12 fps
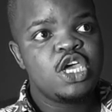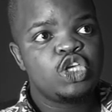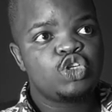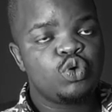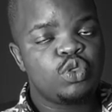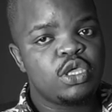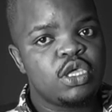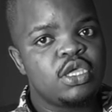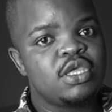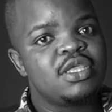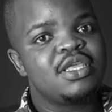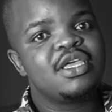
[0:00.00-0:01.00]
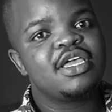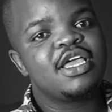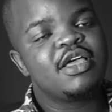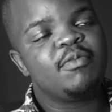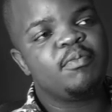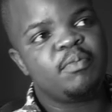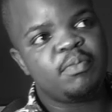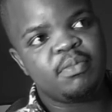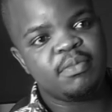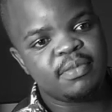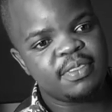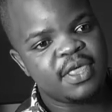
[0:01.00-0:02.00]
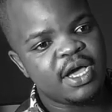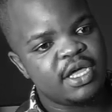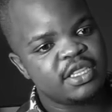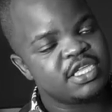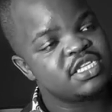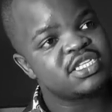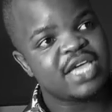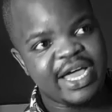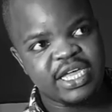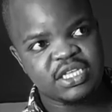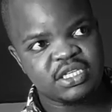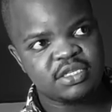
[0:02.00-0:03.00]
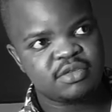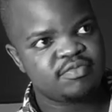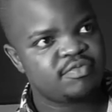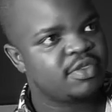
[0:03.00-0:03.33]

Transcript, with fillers: So the the these guys